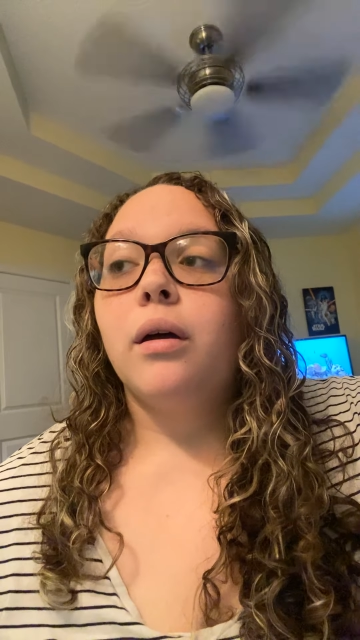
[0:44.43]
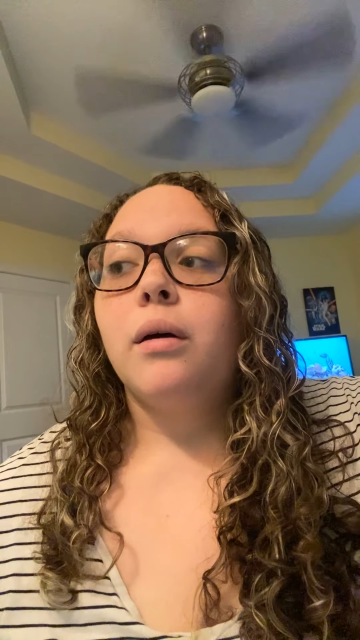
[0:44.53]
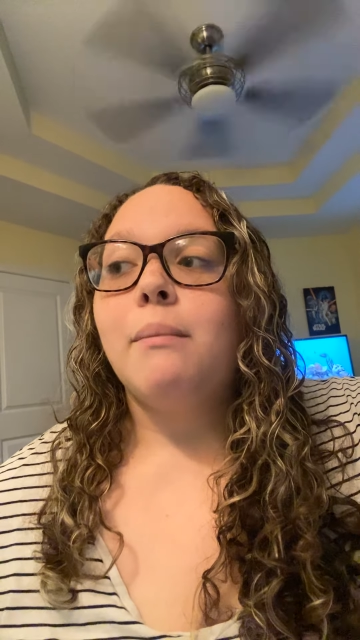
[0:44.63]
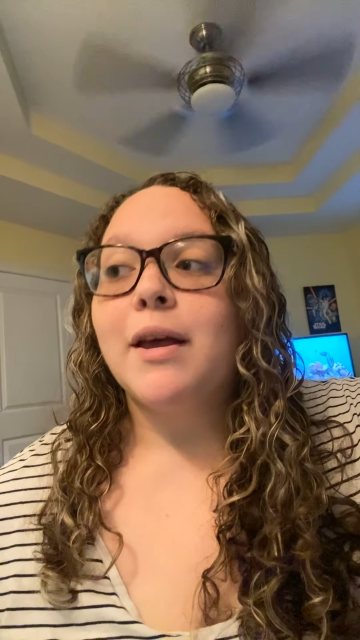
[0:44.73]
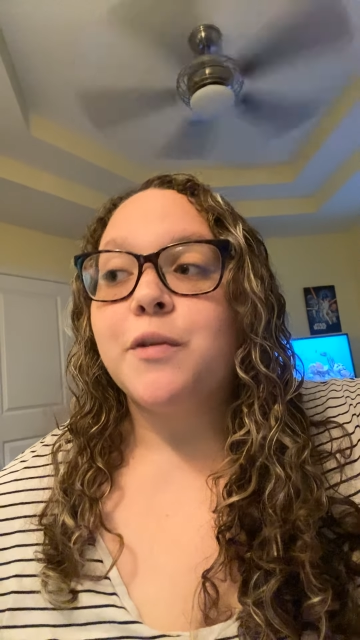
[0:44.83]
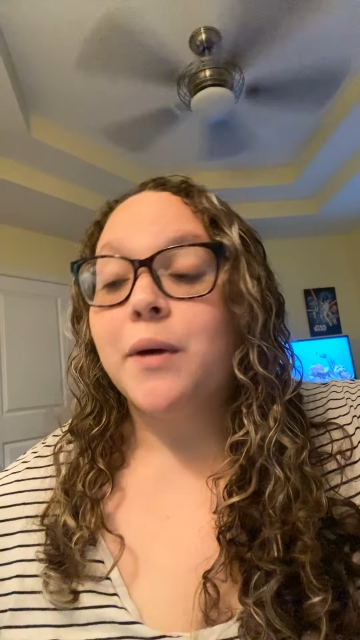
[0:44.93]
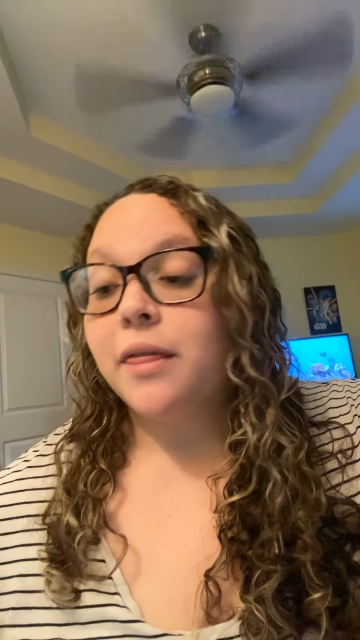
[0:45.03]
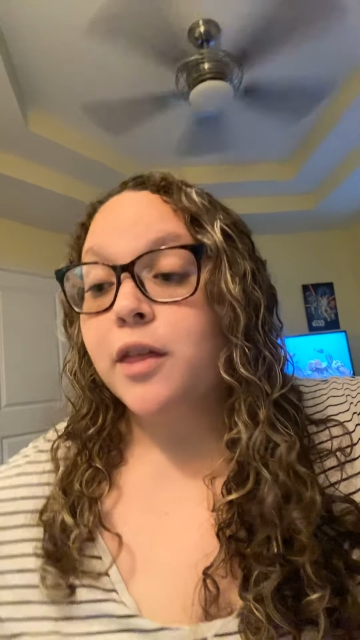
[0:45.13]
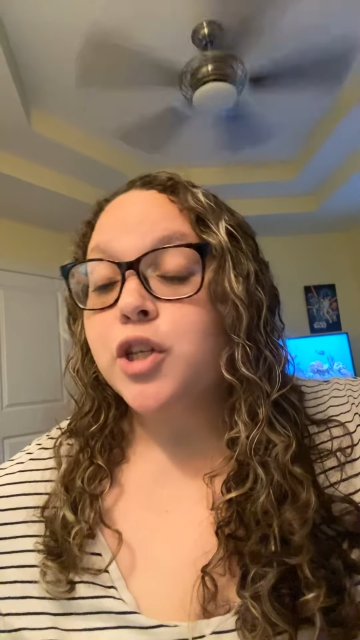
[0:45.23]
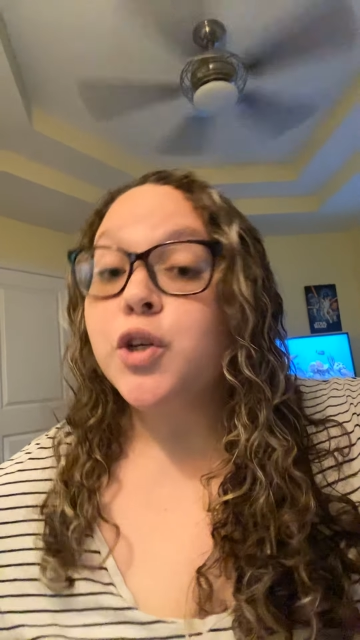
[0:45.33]
mess
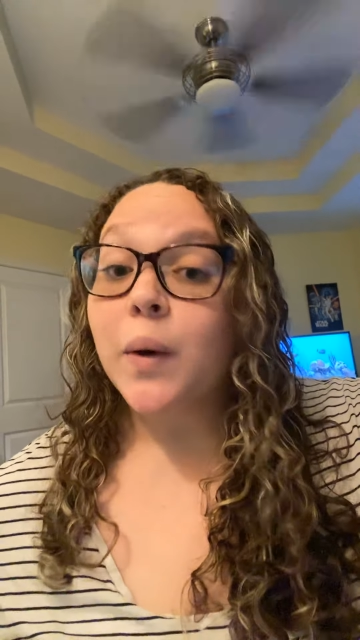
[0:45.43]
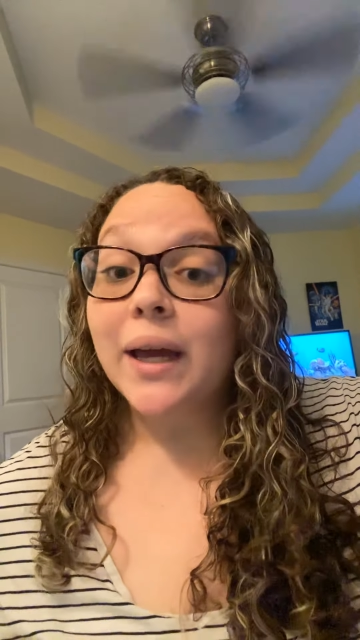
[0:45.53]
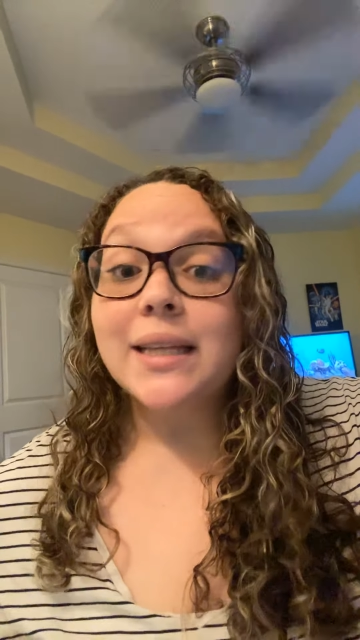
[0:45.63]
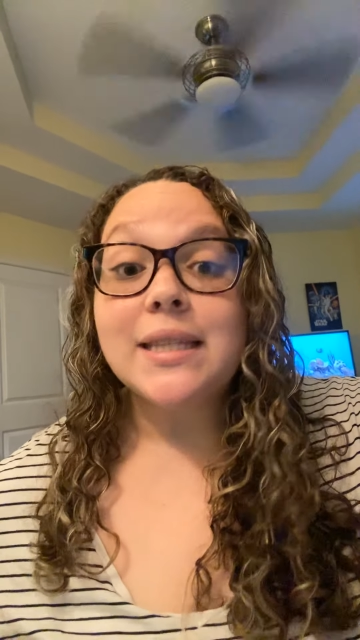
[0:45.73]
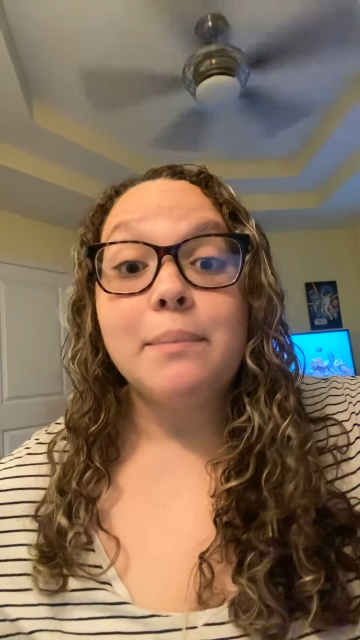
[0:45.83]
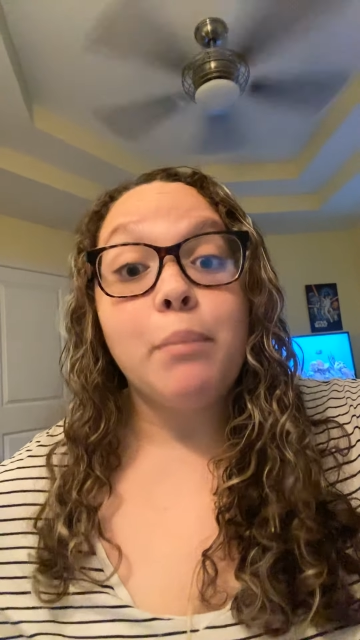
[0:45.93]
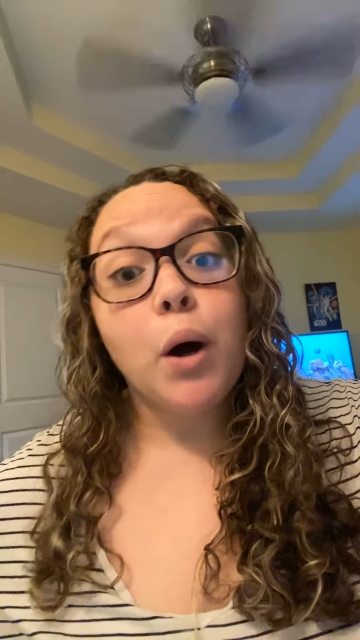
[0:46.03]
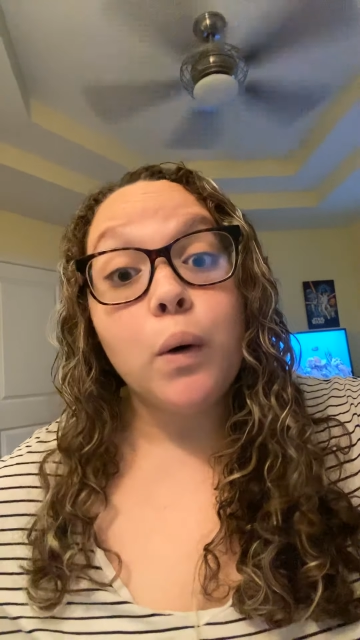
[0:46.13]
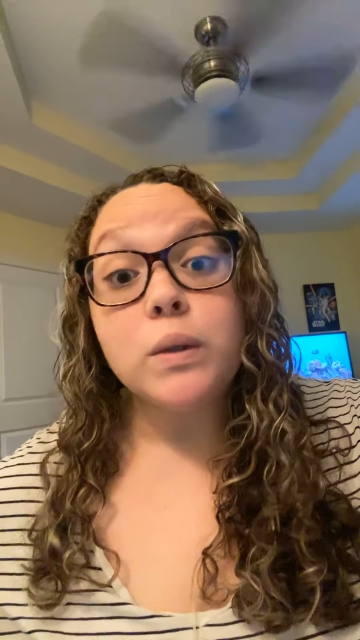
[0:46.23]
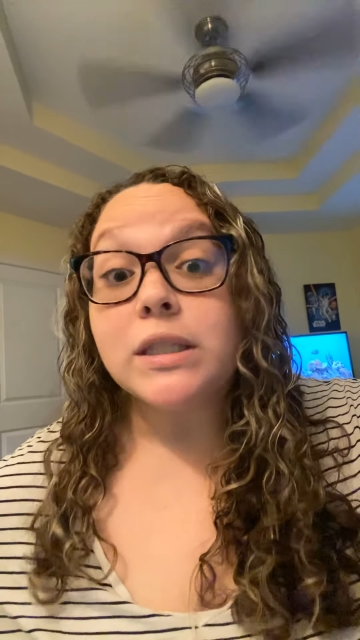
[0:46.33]
with the joints, the
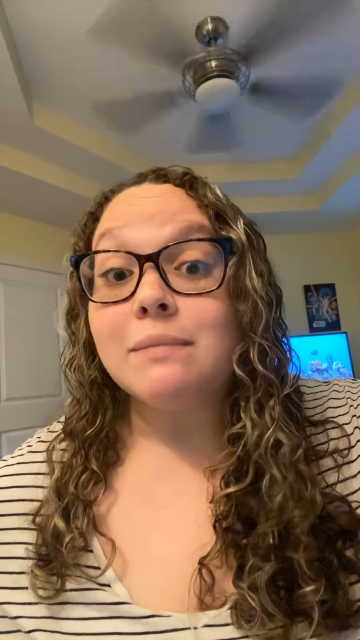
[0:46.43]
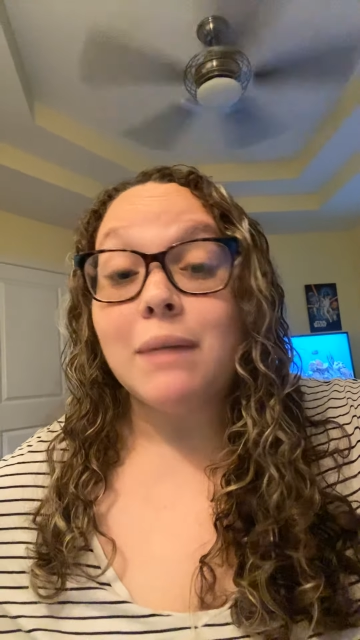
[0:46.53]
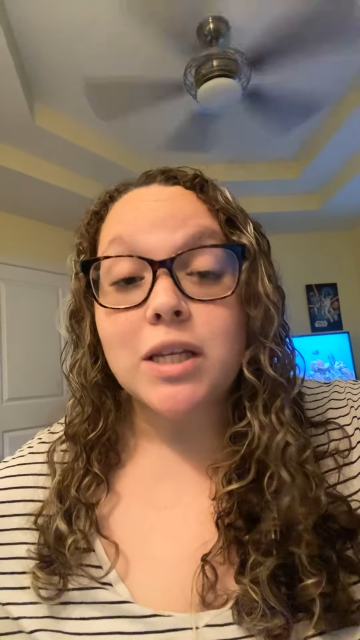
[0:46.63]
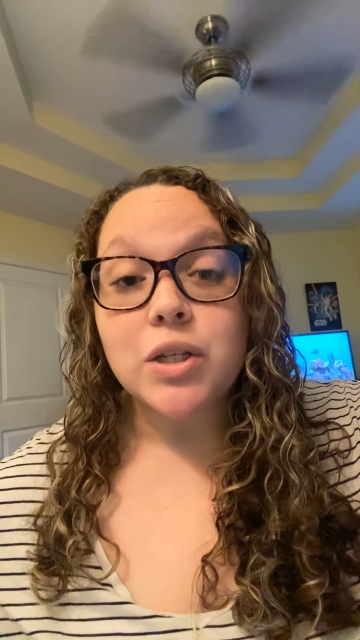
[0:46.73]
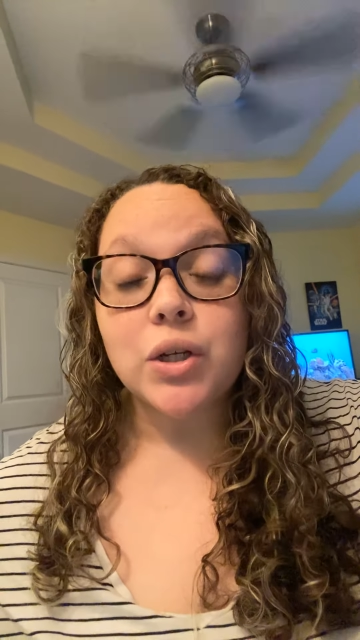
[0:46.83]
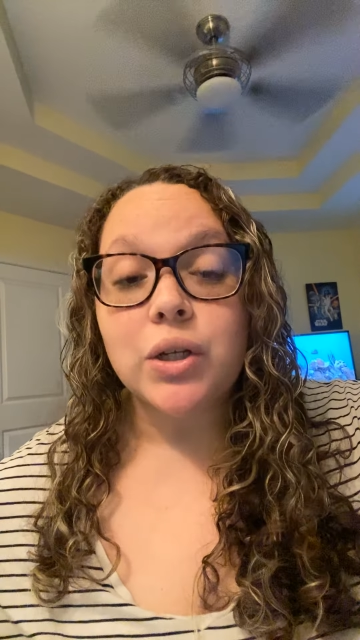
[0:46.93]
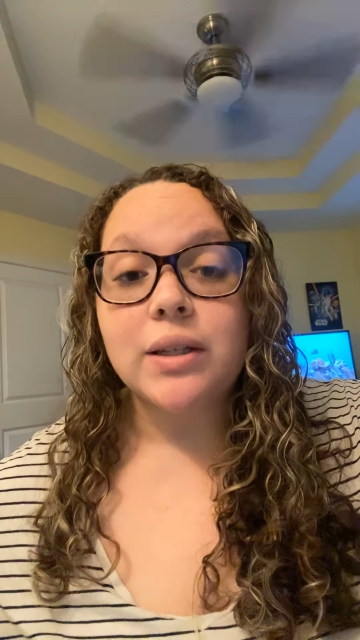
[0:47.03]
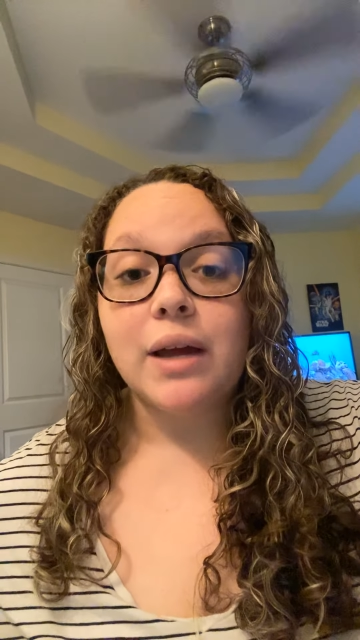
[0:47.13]
bones, the muscles,